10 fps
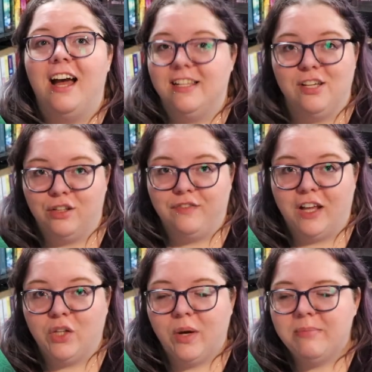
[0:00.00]
until the
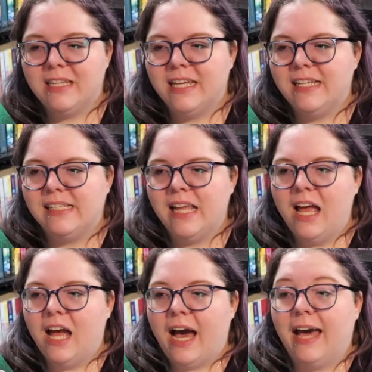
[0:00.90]
follow-up to this.
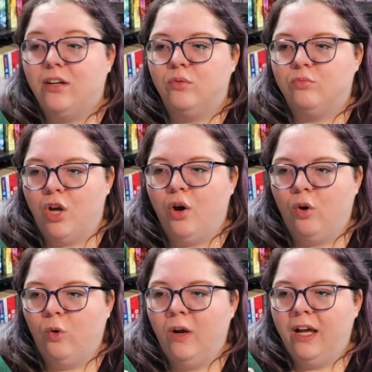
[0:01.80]
I don't
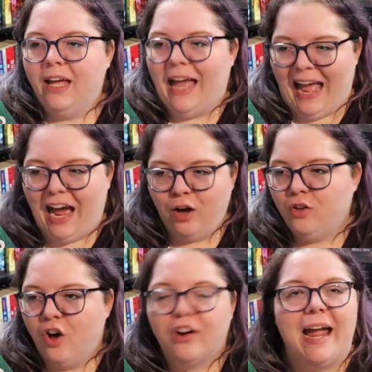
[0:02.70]
know how
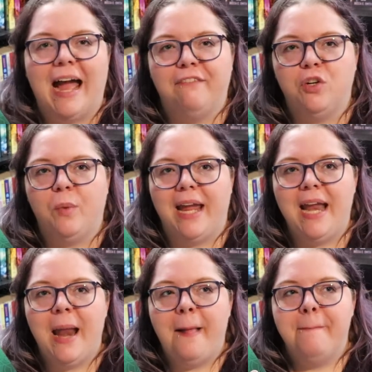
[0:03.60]
long I have to
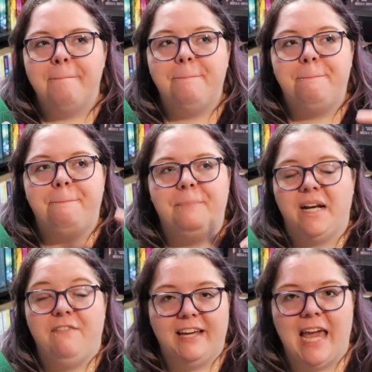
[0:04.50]
wait,
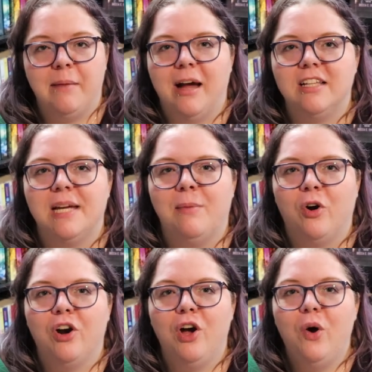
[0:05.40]
but if it came out
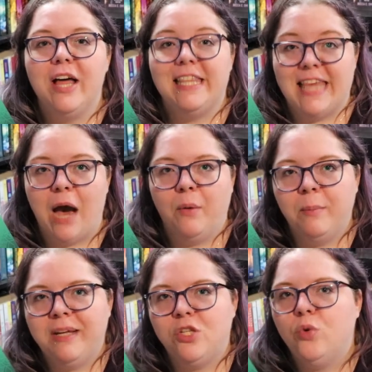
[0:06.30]
tomorrow, that
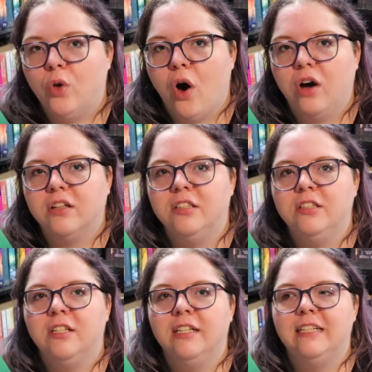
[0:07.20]
would be too long.
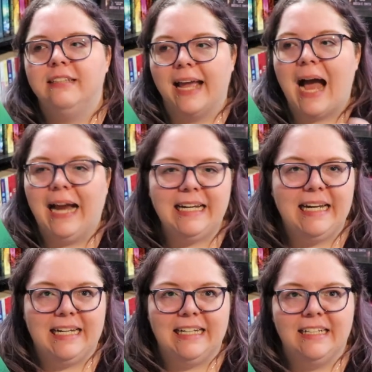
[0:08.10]
Like I
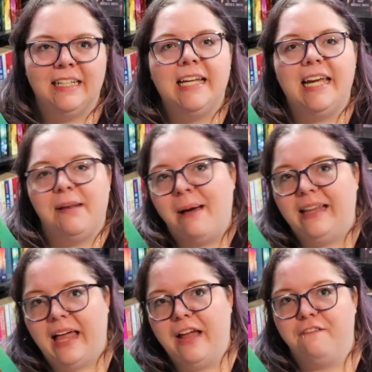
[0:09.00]
need it in
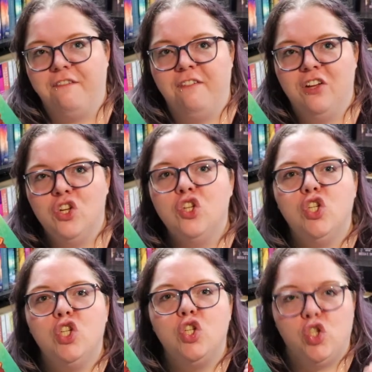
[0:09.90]
my life
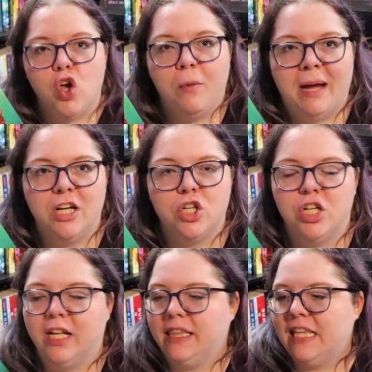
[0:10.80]
so
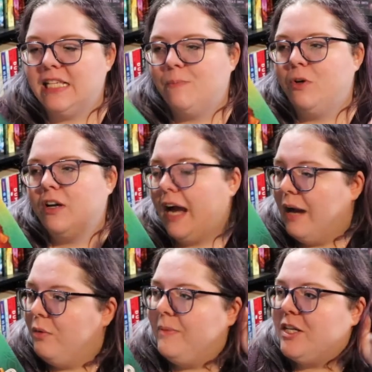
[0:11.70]
much. This book,
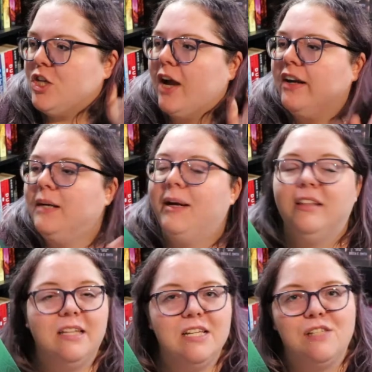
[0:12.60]
I will be shouting
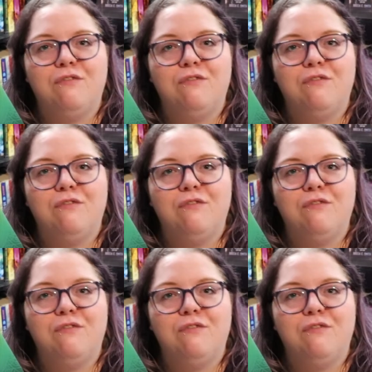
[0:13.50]
about this